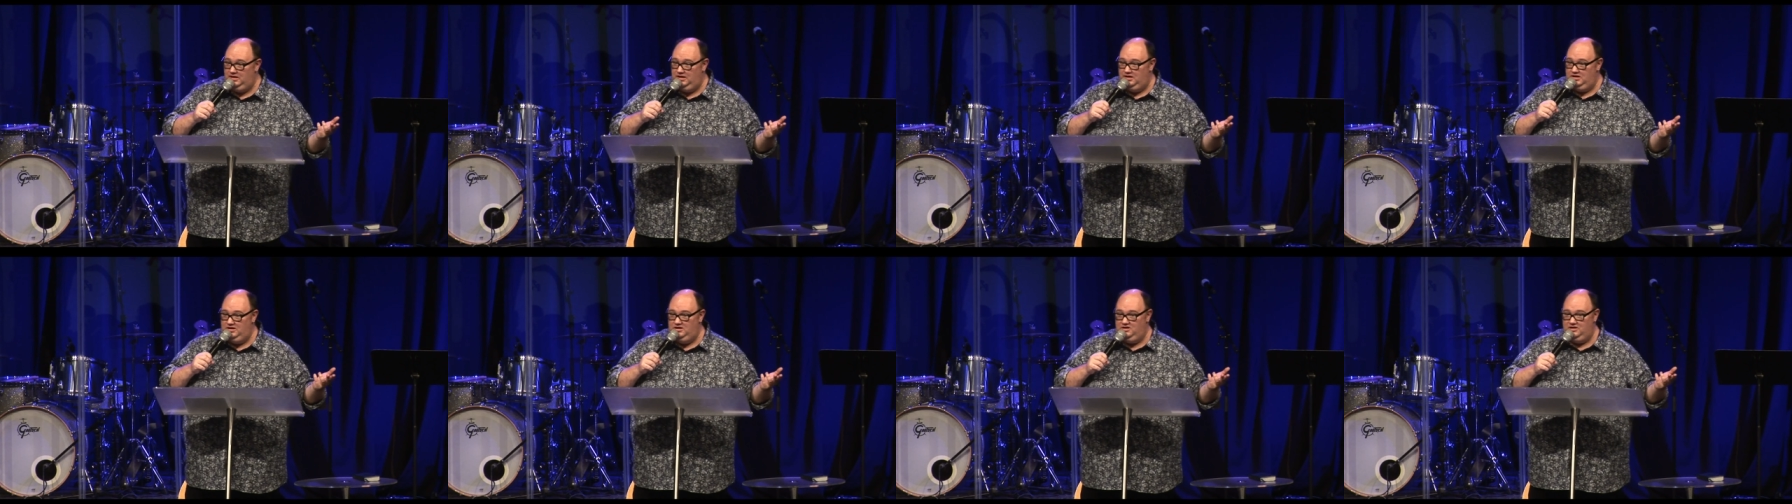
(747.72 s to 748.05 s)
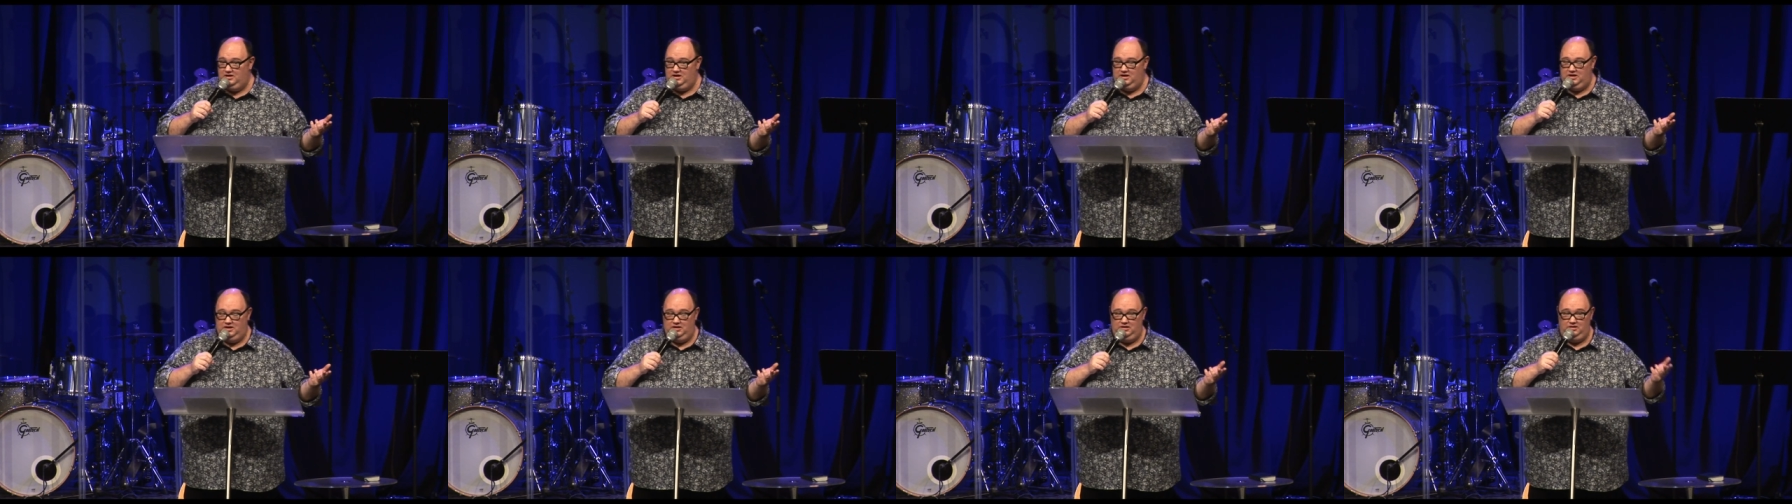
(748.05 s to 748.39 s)
You're
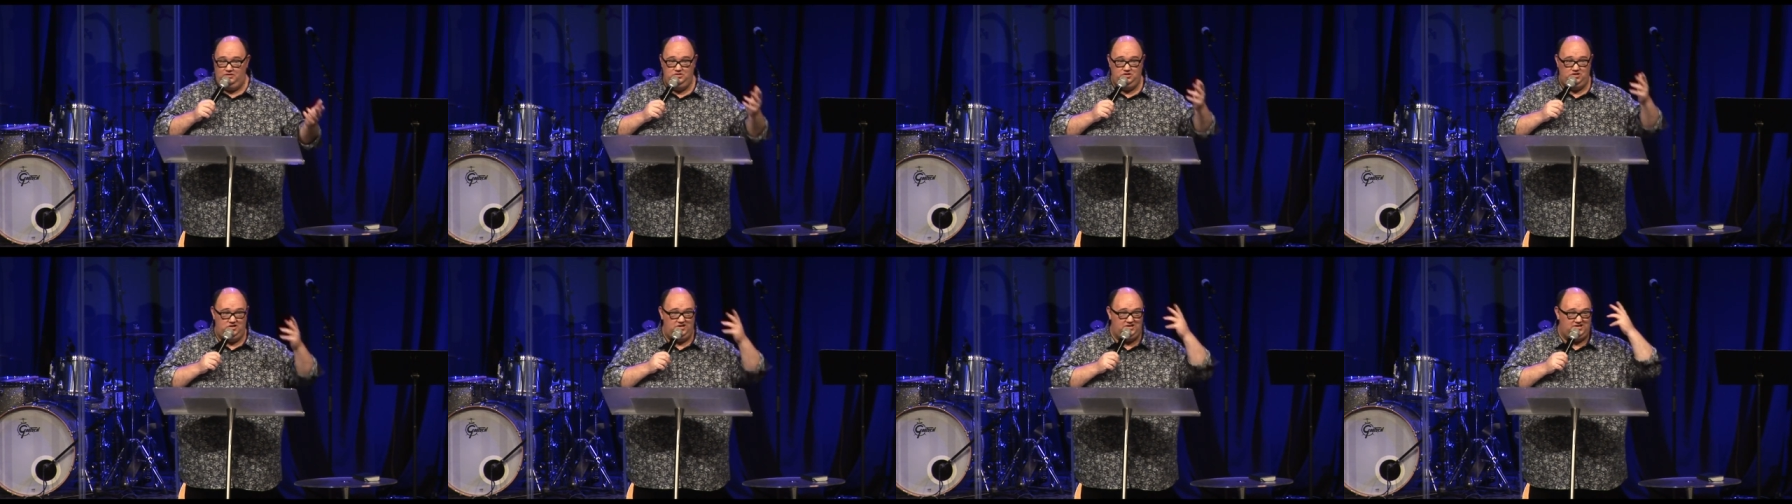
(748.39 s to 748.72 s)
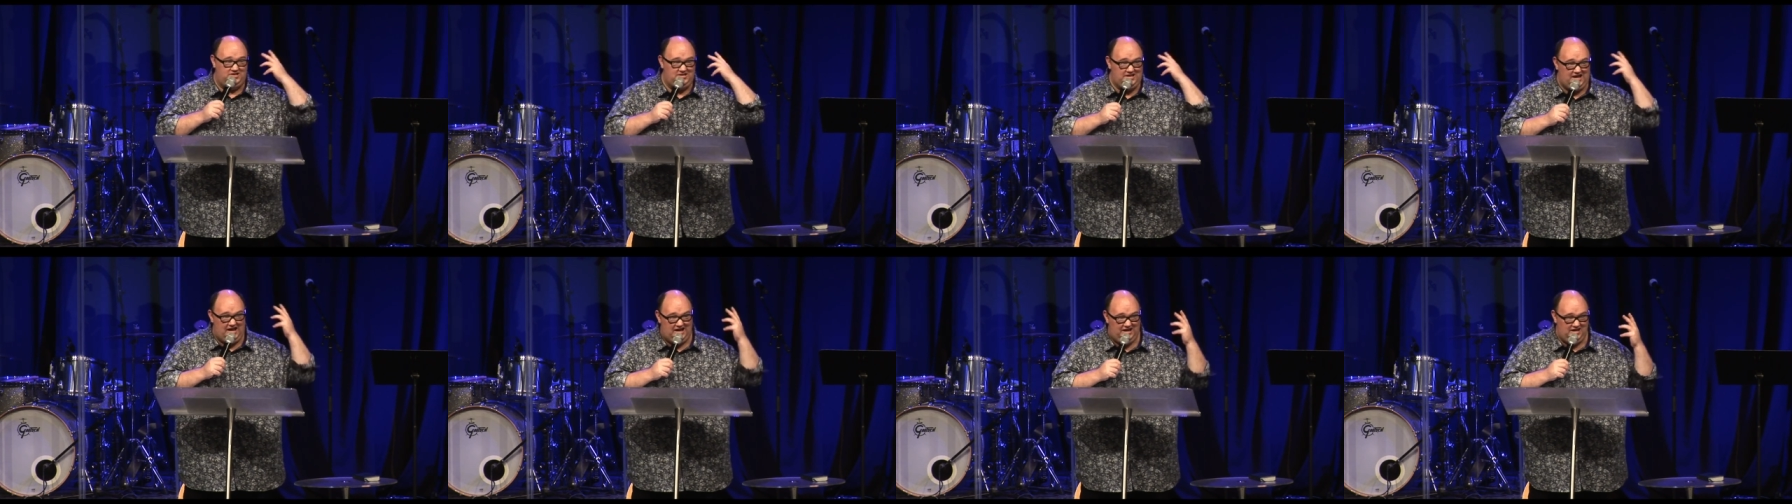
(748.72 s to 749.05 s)
going to lose your
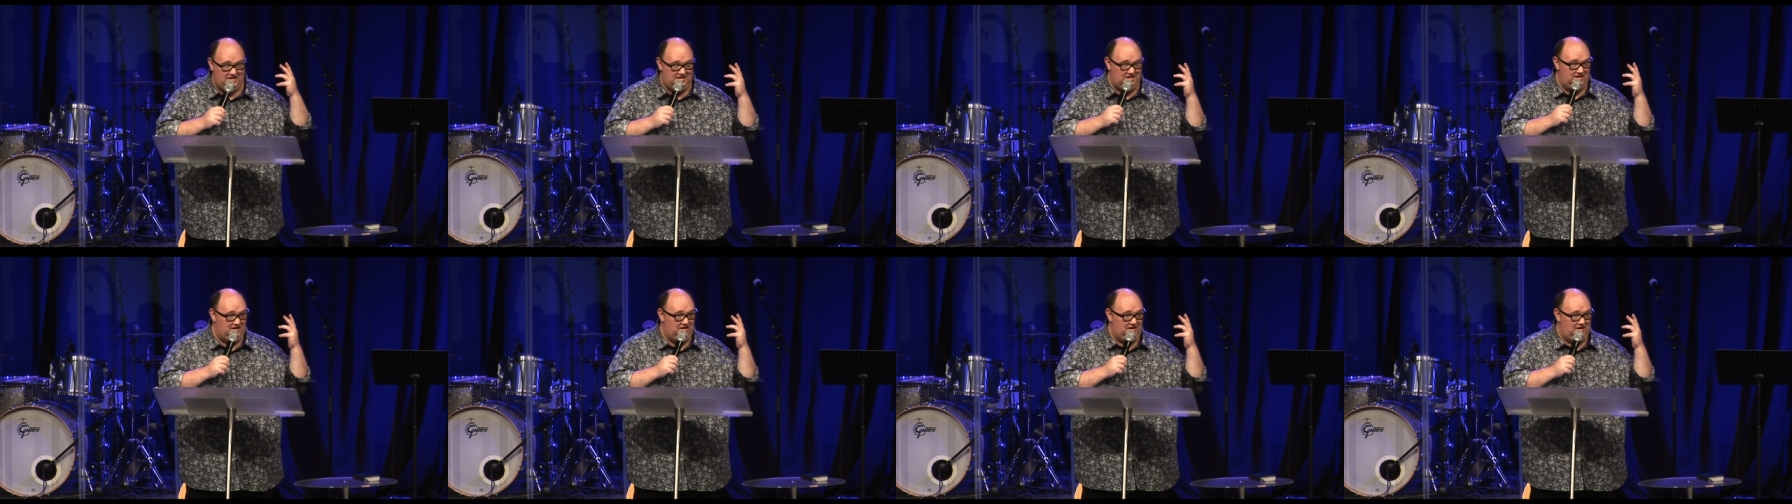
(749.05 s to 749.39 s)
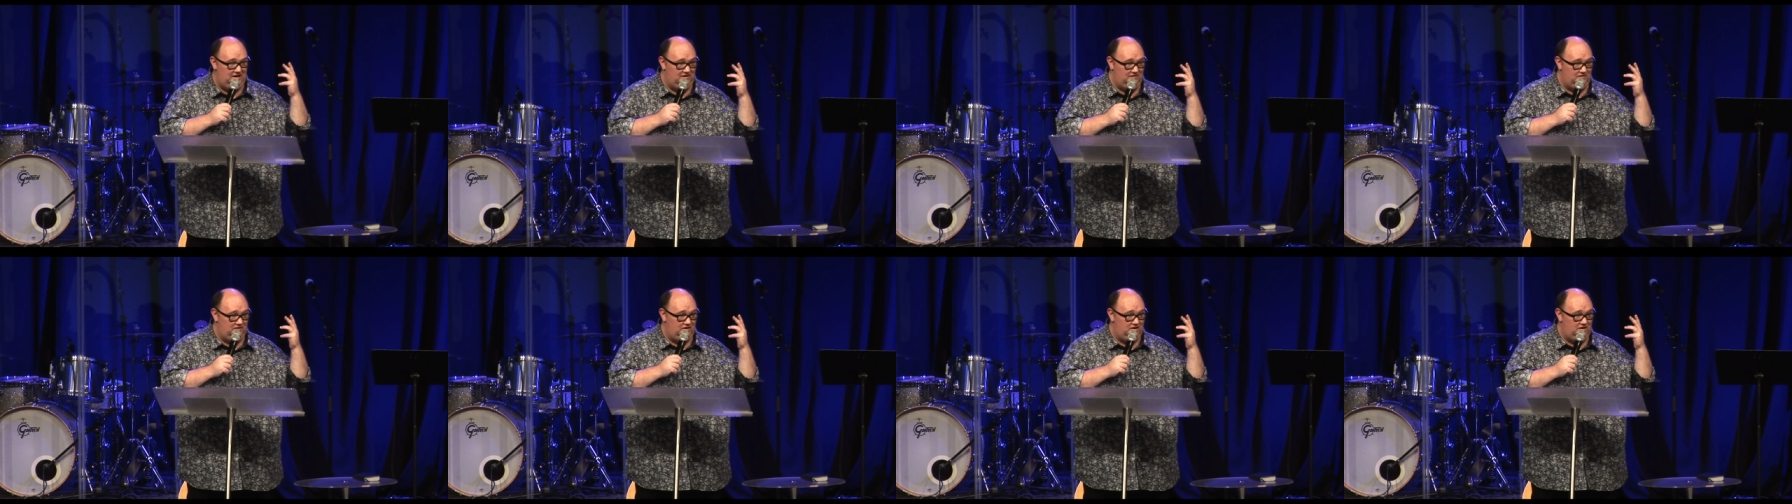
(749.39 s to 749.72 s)
sanity,
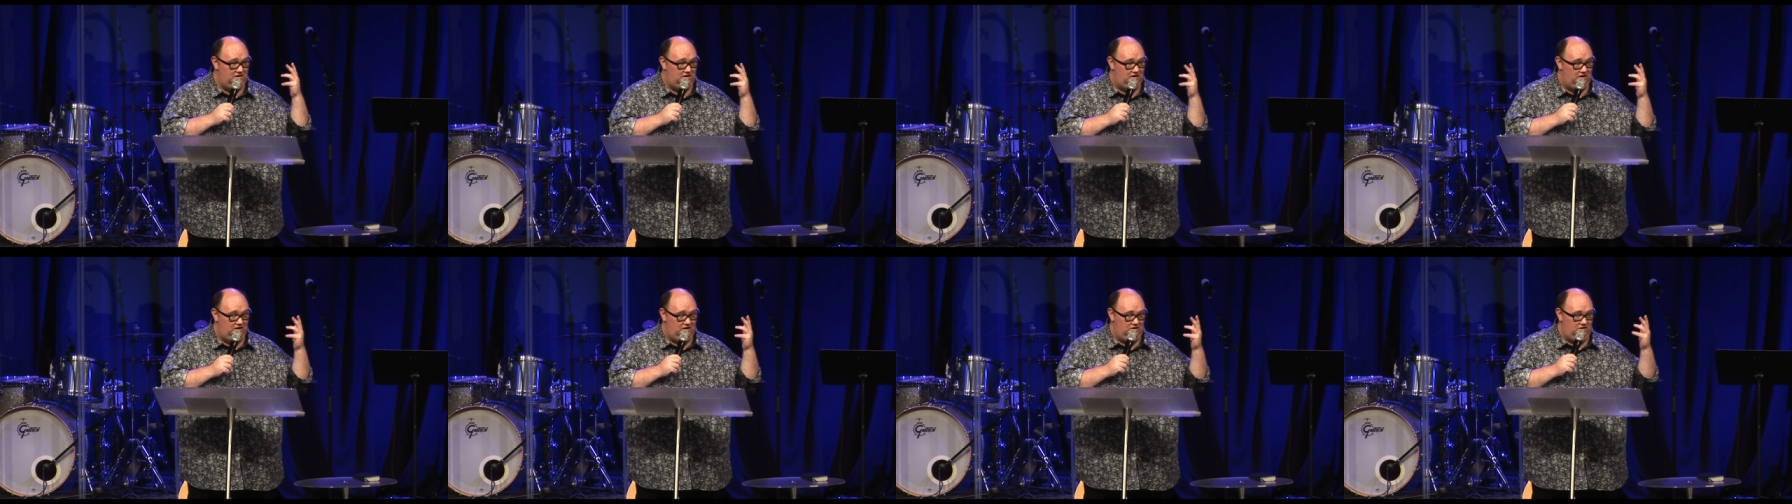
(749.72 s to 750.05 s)
even.